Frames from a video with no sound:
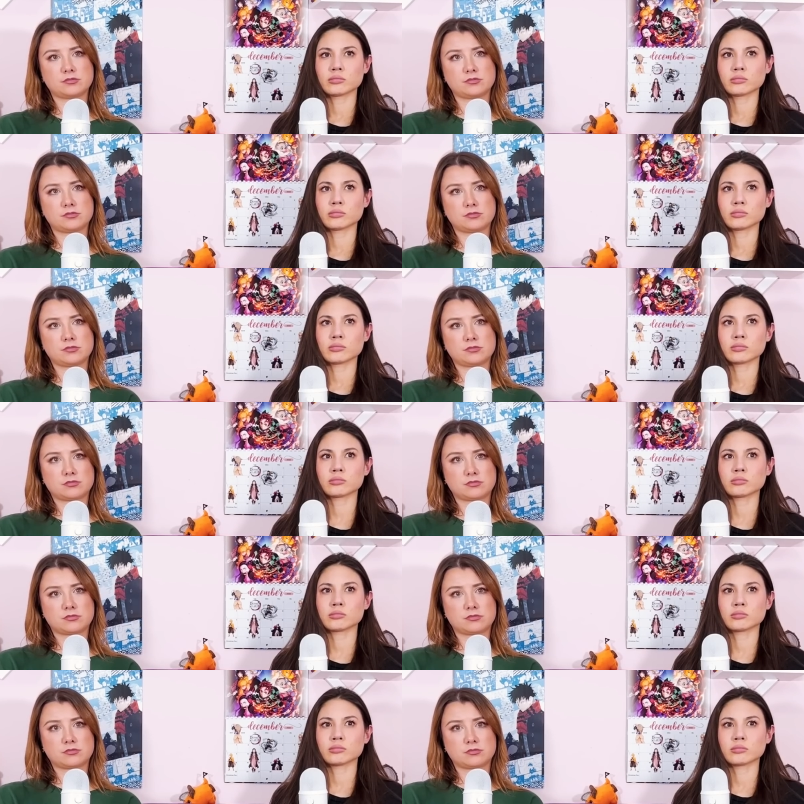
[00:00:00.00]

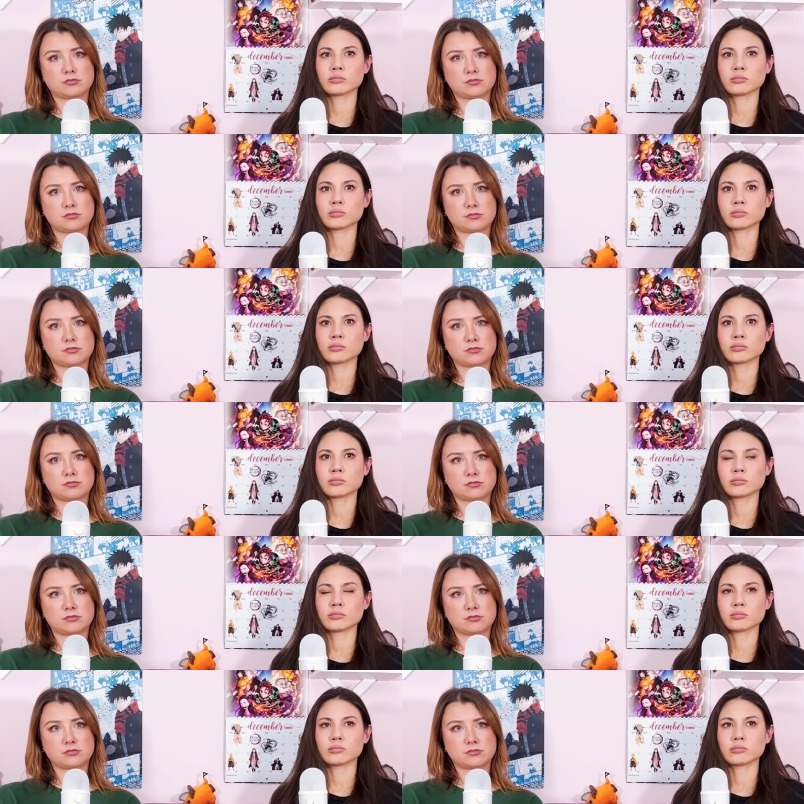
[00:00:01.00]

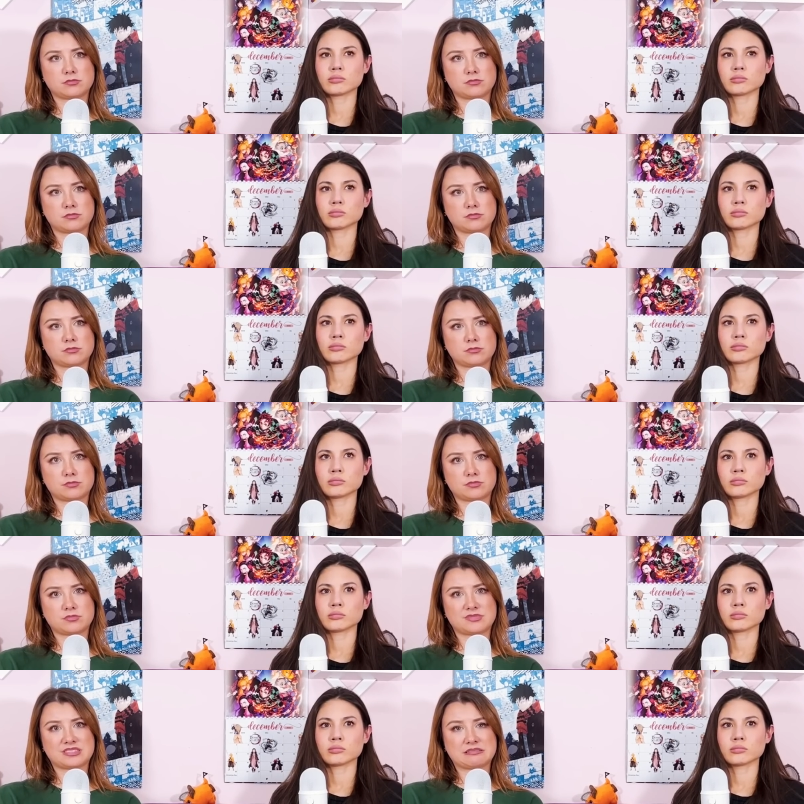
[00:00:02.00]

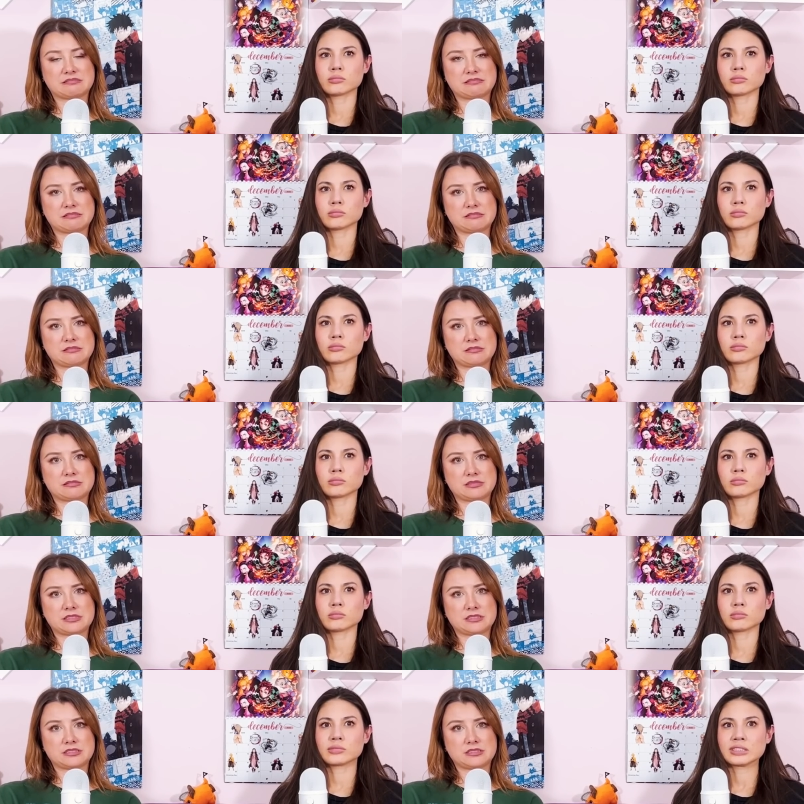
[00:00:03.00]

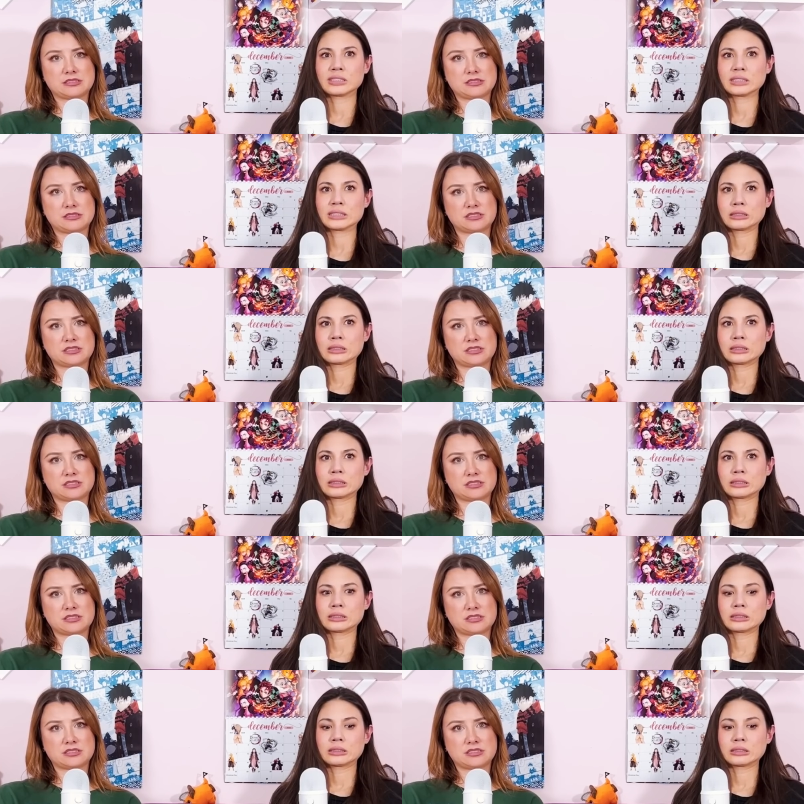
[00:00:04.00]

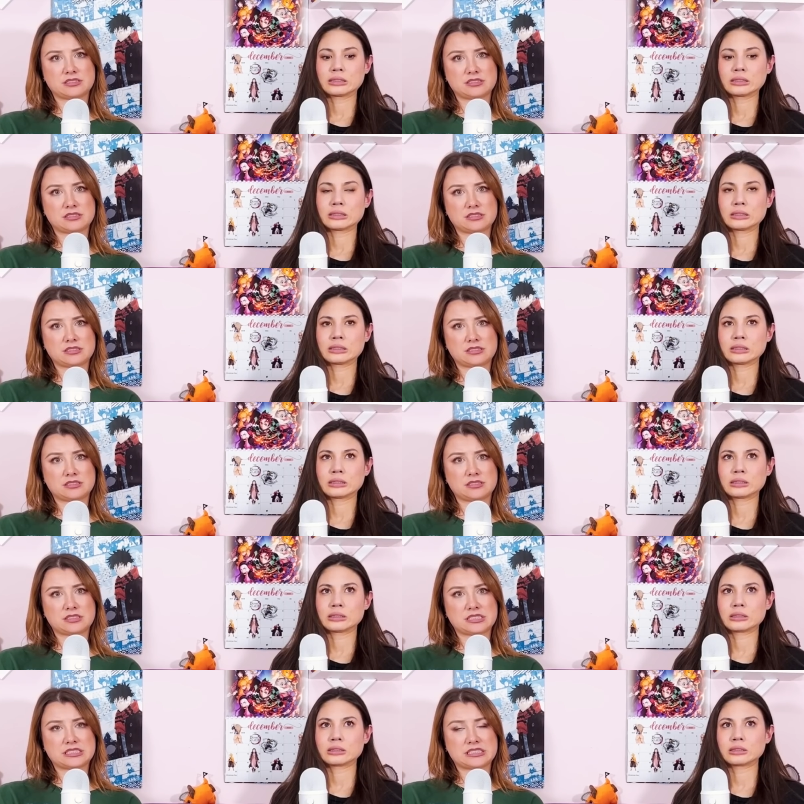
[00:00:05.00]

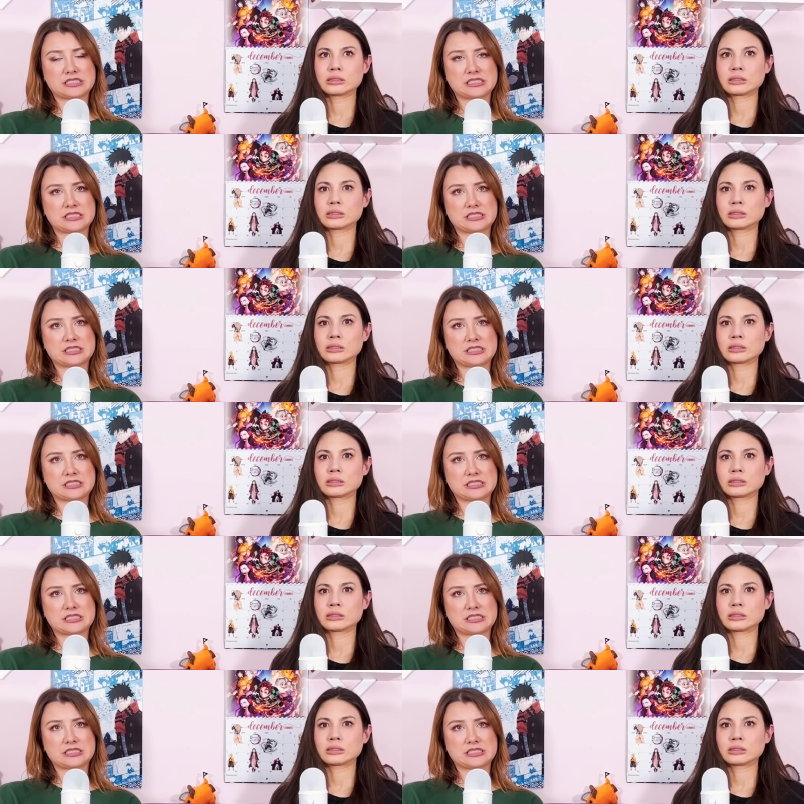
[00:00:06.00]
No one is speaking in this clip.